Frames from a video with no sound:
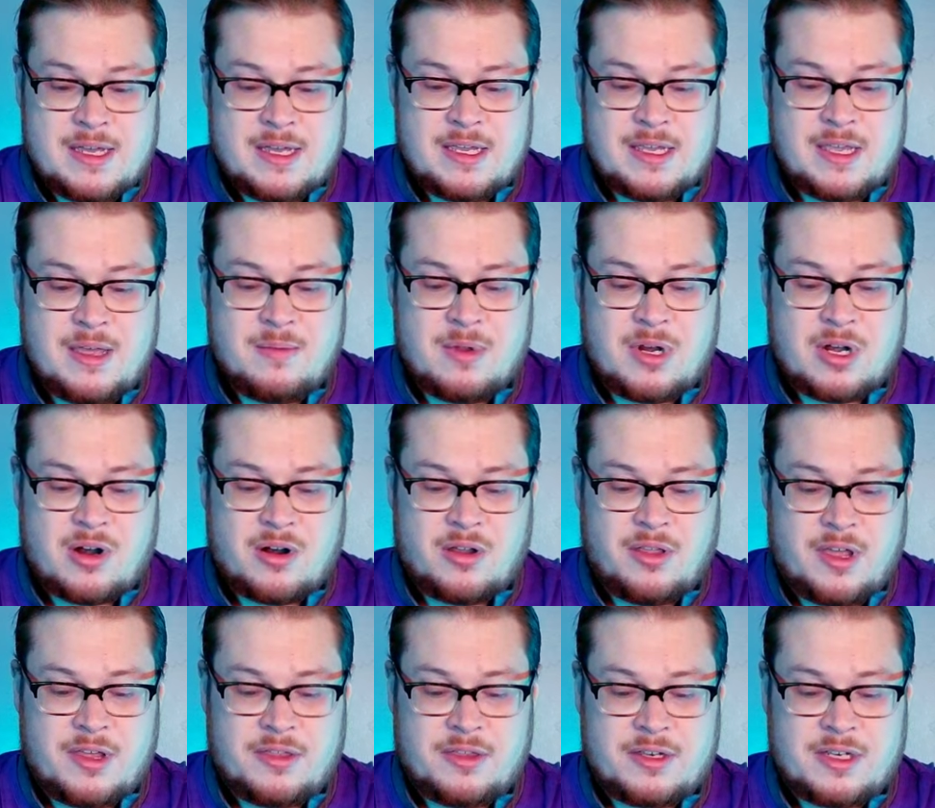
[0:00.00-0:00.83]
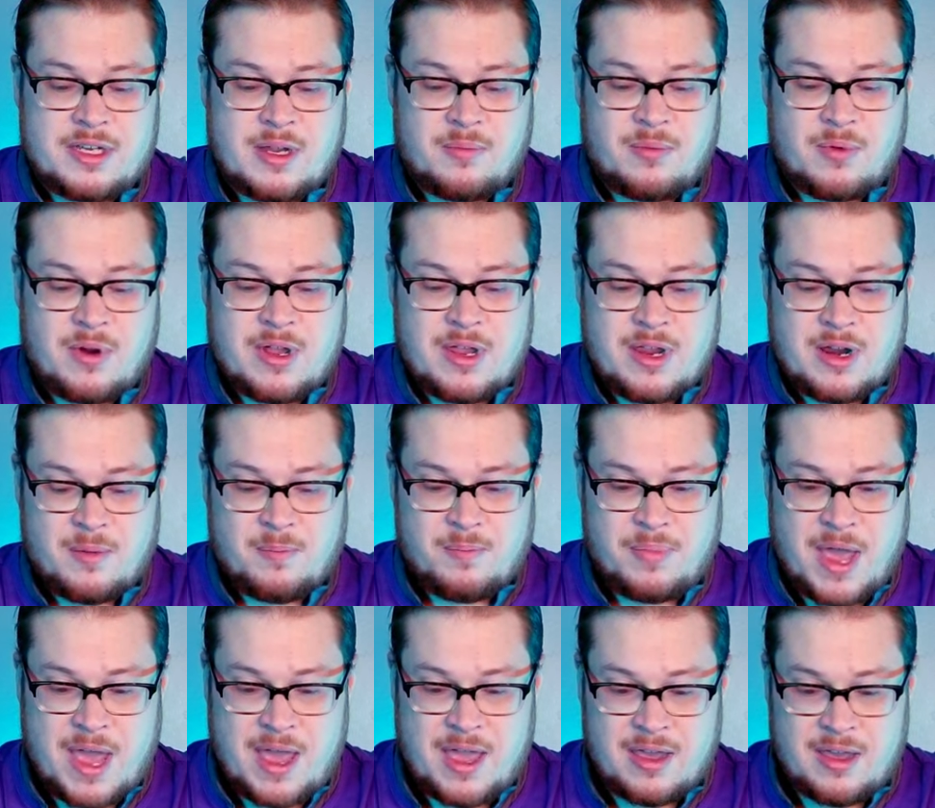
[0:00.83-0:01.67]
Give me Nyarlathotep right here.
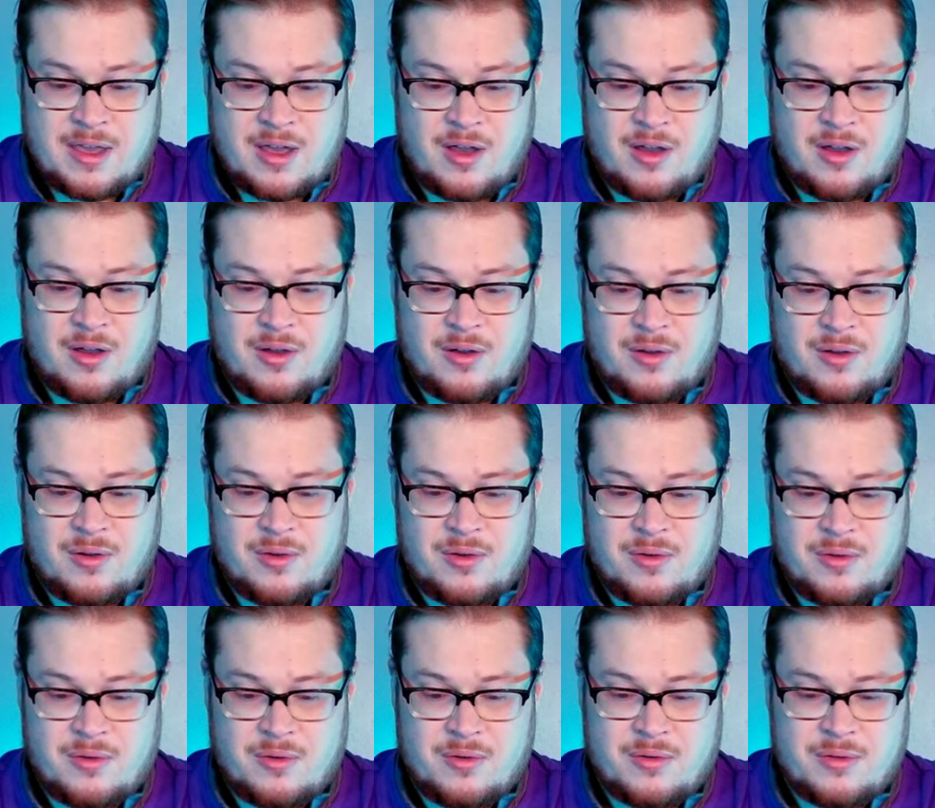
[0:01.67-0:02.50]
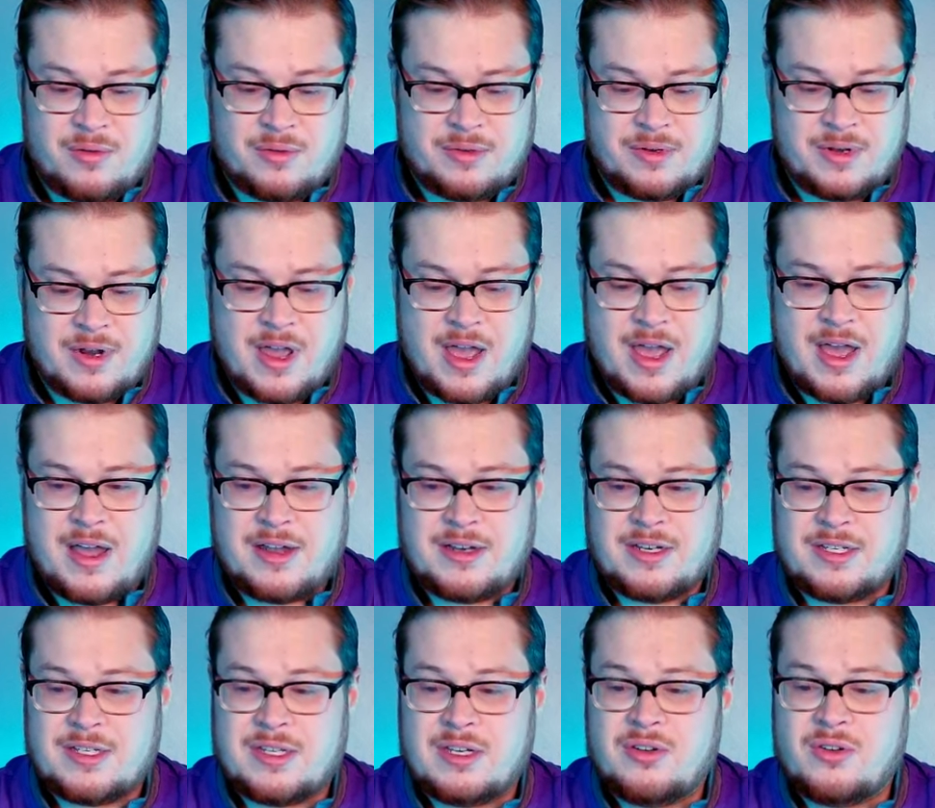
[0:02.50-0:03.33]
Bang. Oh, nah,
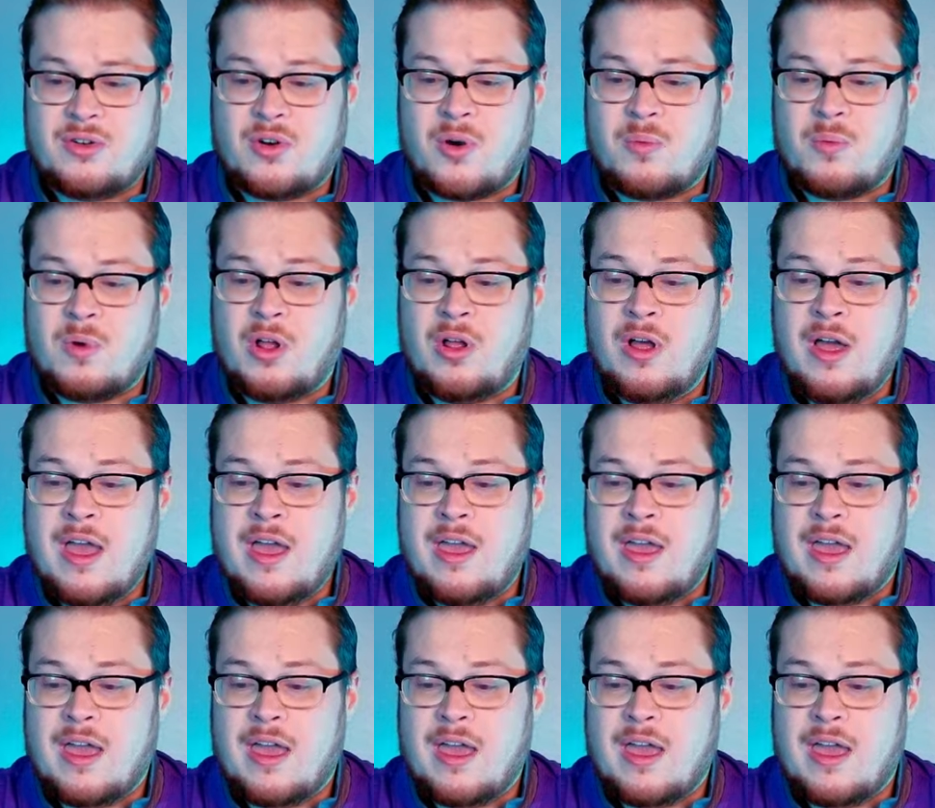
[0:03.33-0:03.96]
just a normal.